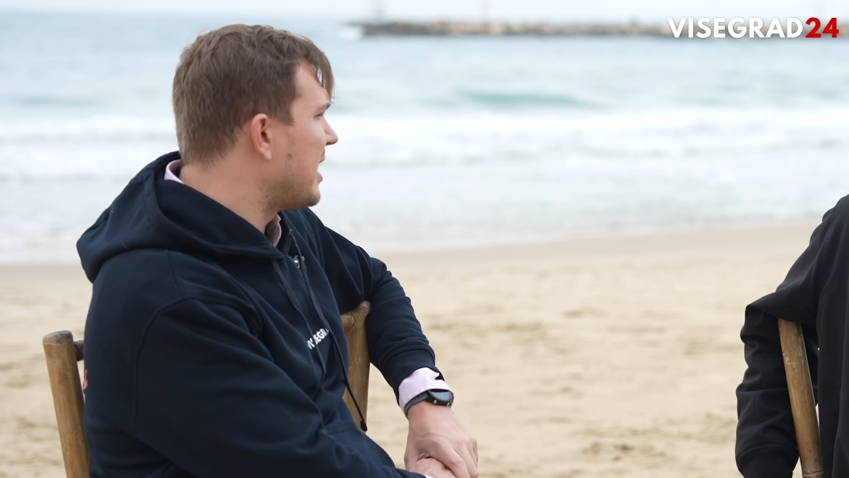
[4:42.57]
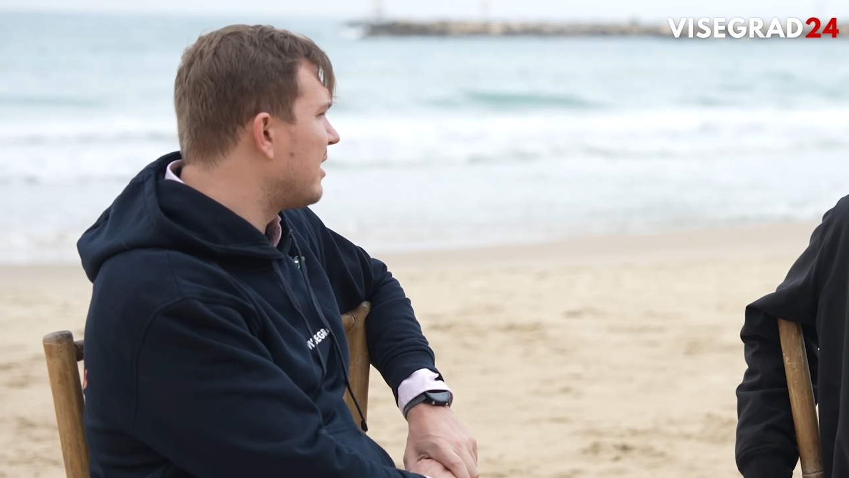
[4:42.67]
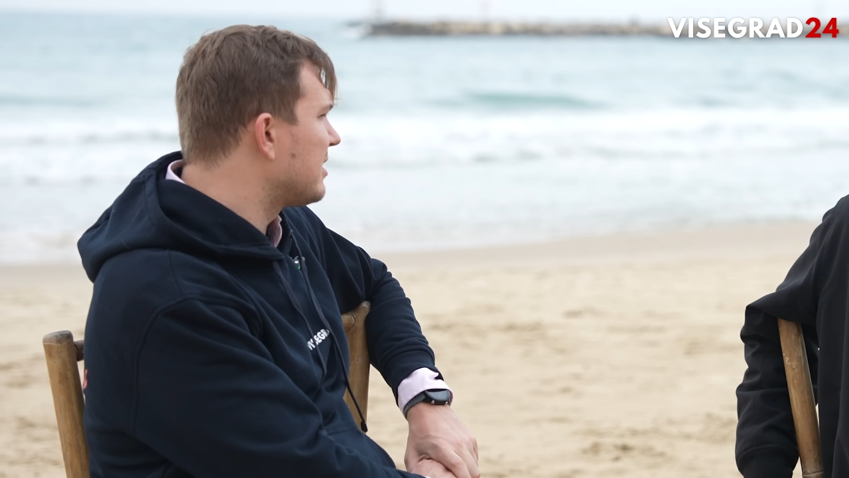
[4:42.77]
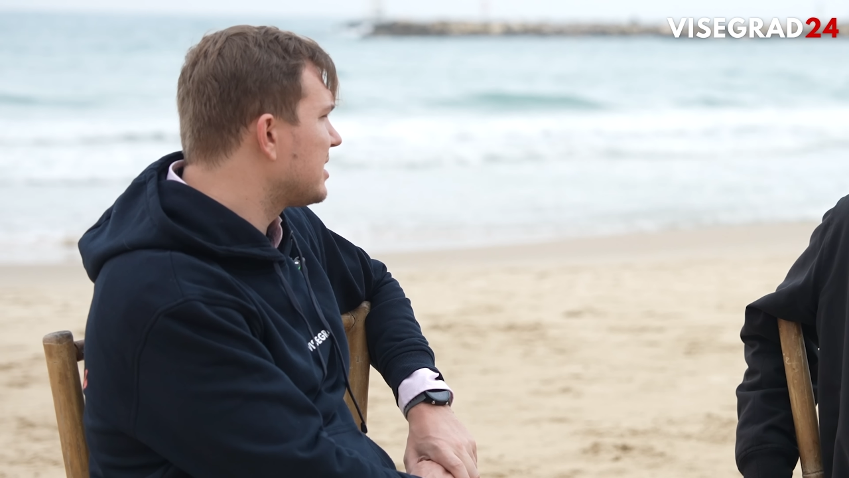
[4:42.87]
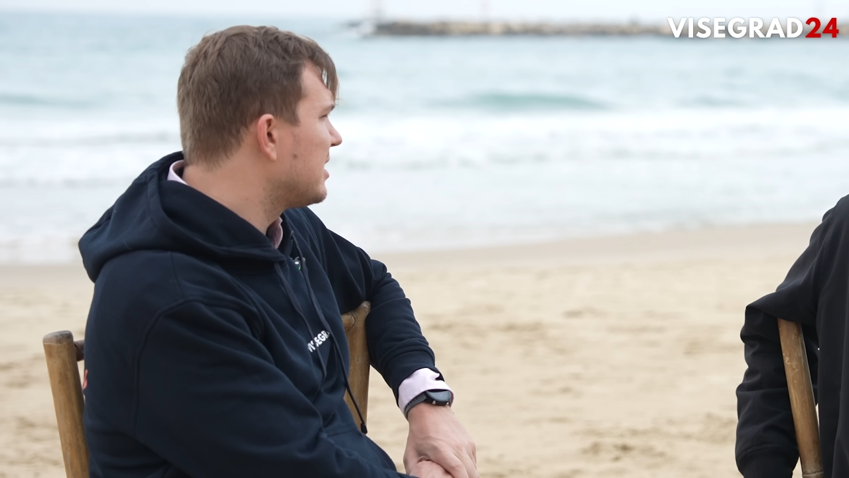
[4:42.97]

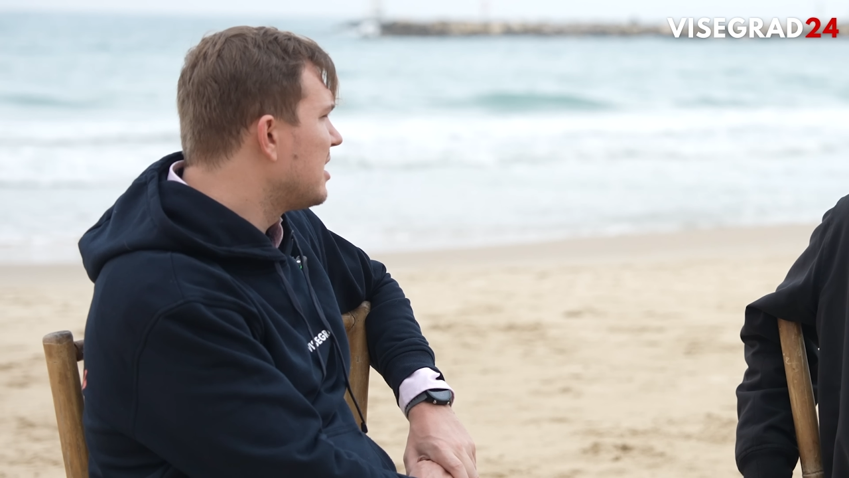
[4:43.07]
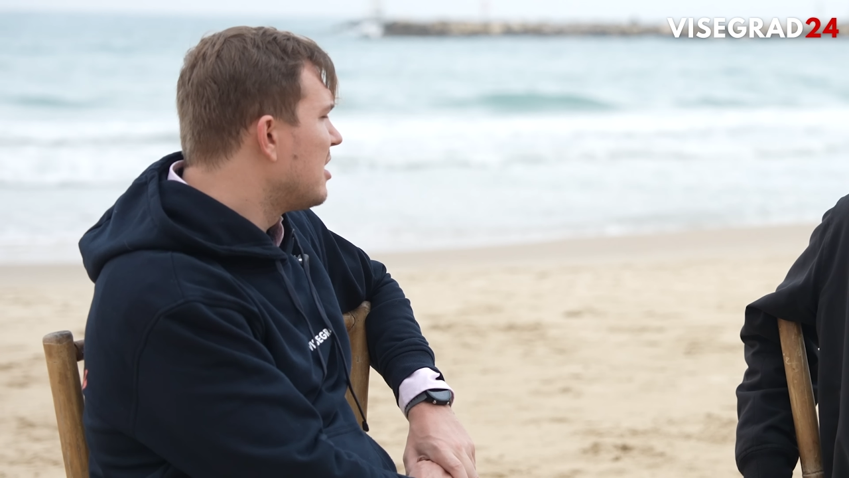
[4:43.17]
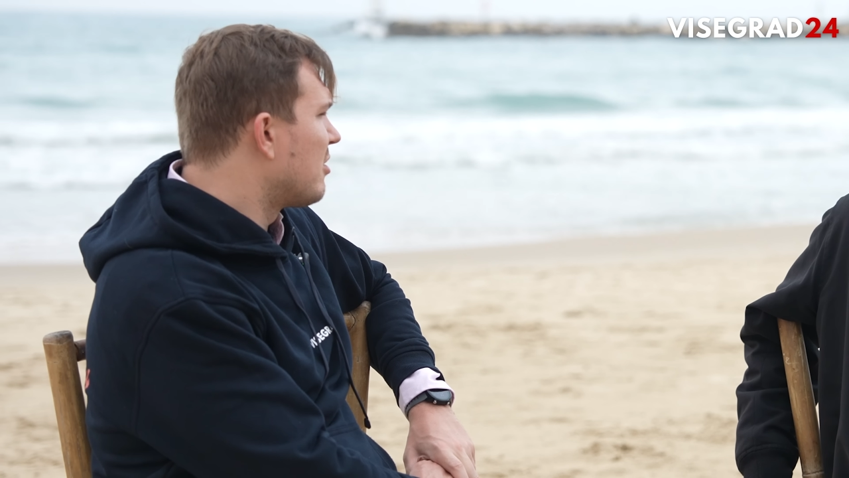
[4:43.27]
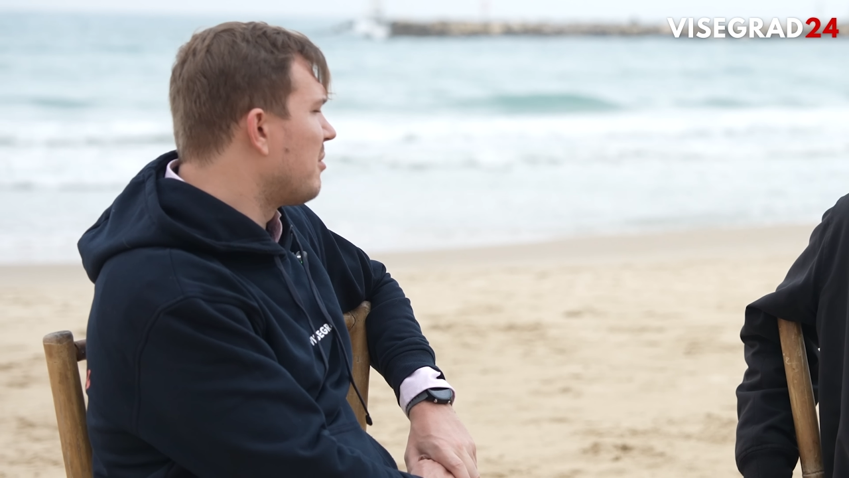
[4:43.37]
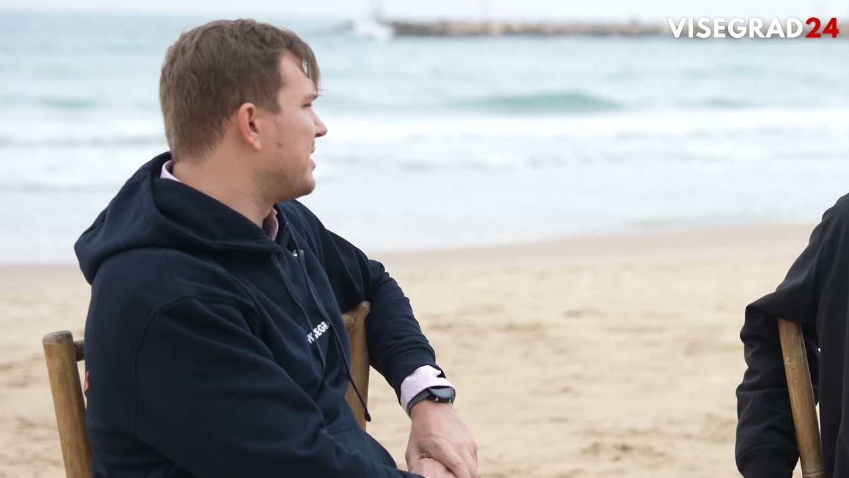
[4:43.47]
out.
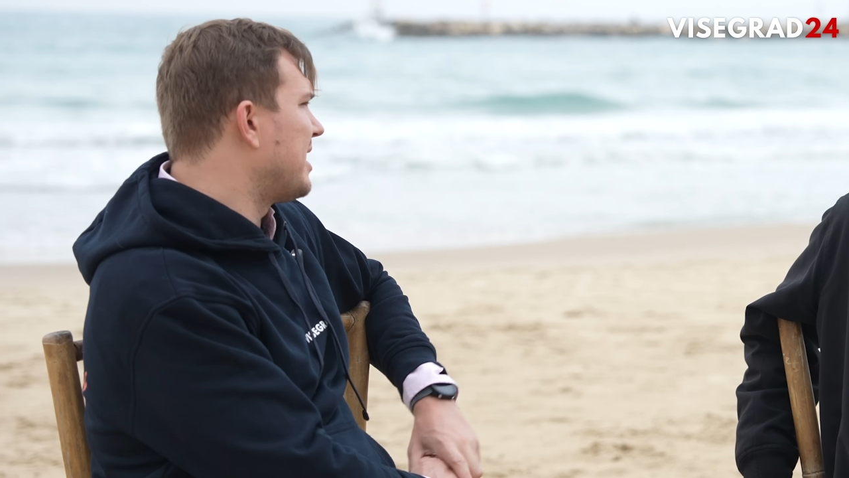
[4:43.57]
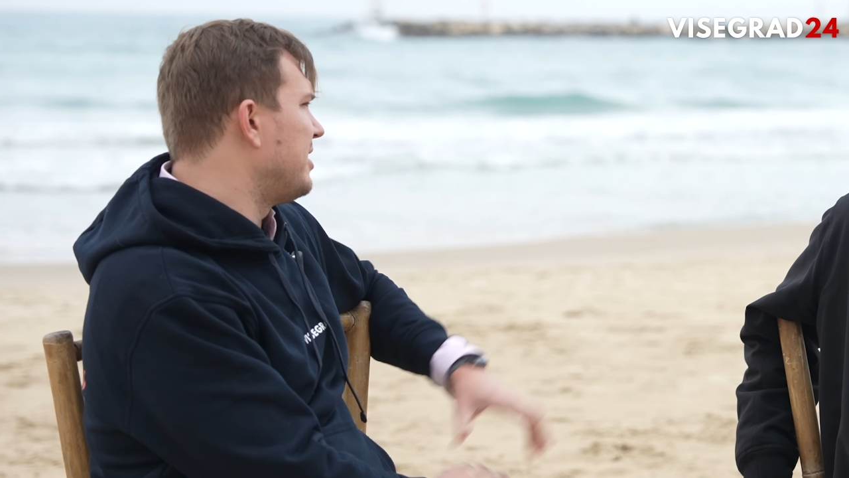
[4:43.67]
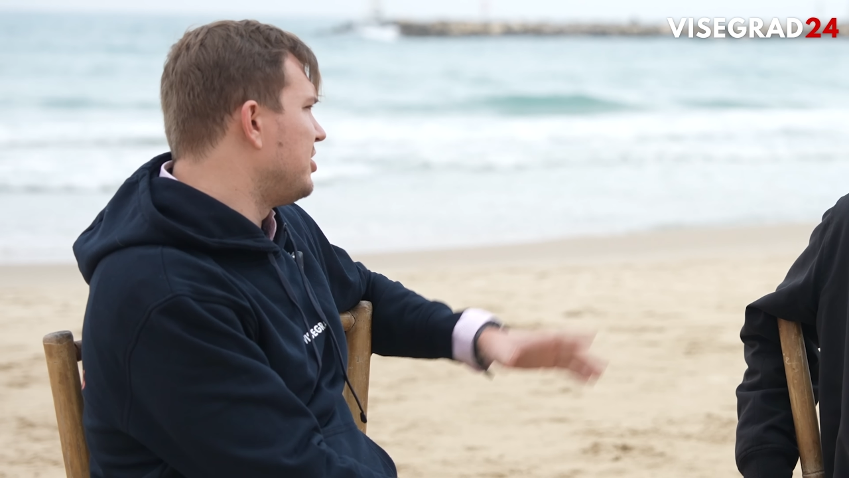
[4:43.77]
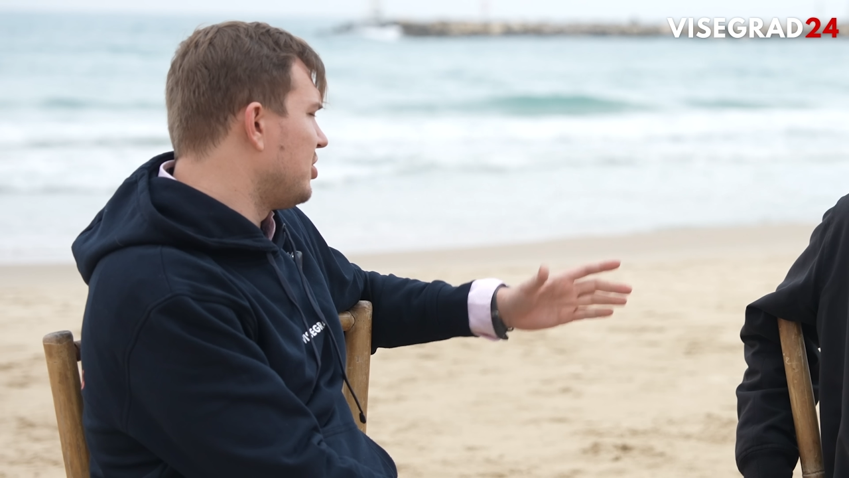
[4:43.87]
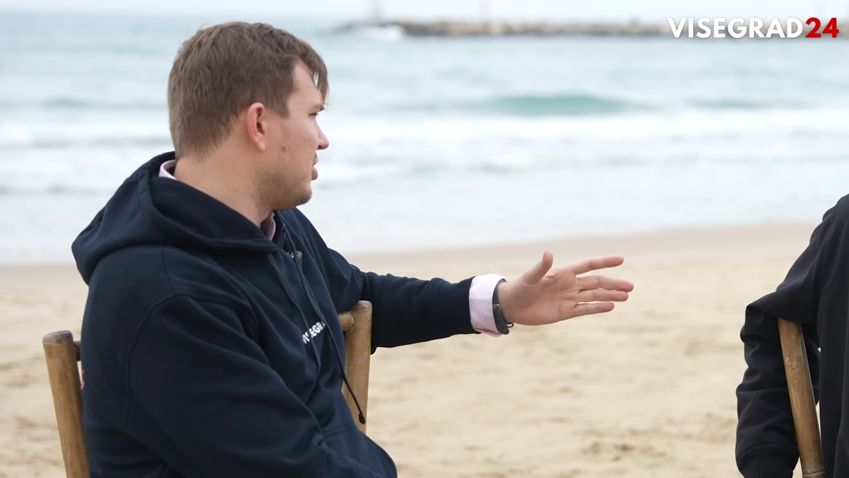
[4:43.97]
Robert
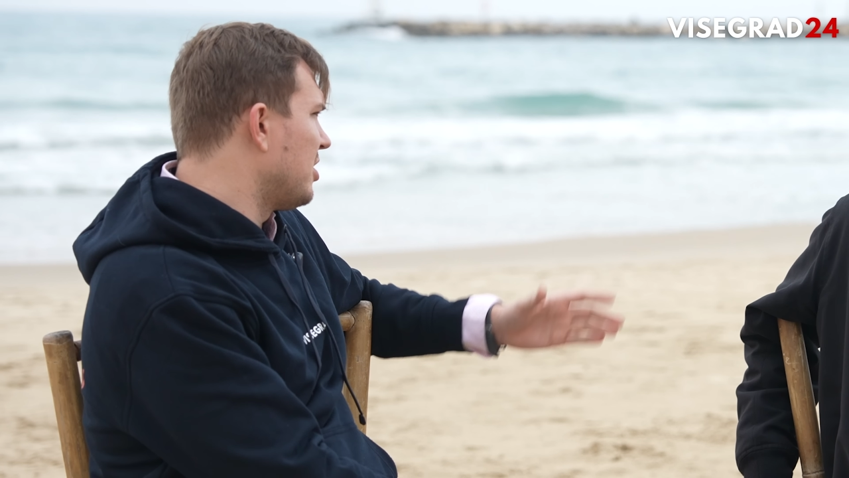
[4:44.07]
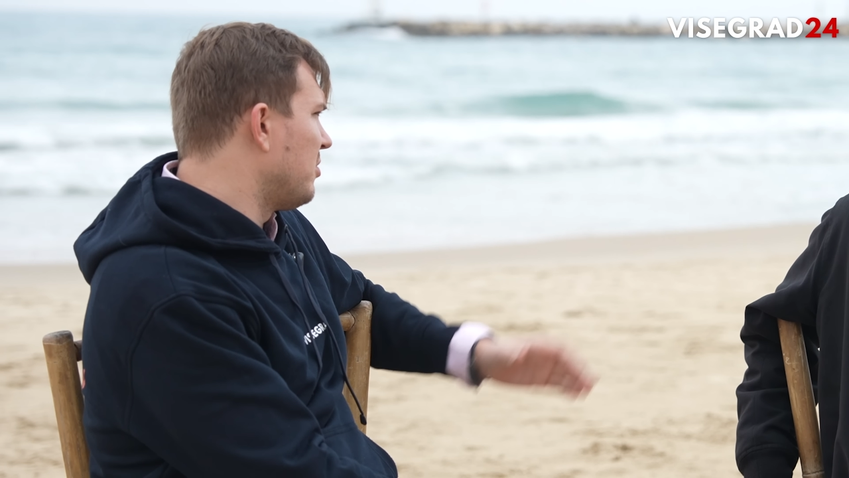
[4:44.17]
Downey Jr.